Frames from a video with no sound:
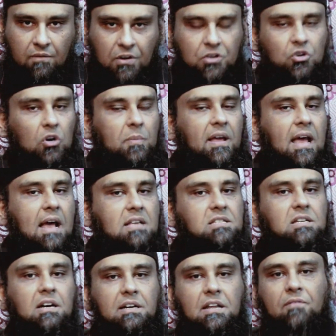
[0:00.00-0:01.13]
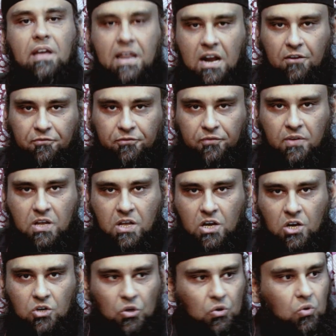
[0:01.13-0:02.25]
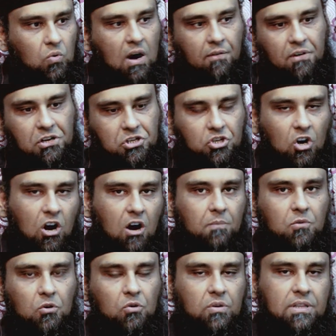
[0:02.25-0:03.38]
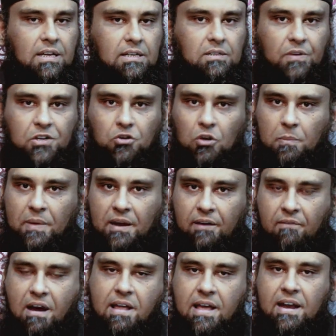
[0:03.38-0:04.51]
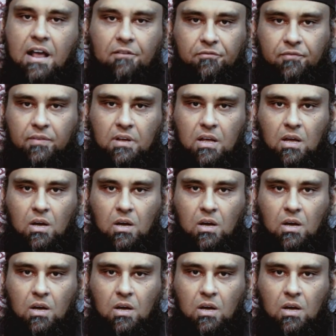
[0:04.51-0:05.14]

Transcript: We should be assertive enough to do our job, to do things. We should be ready enough.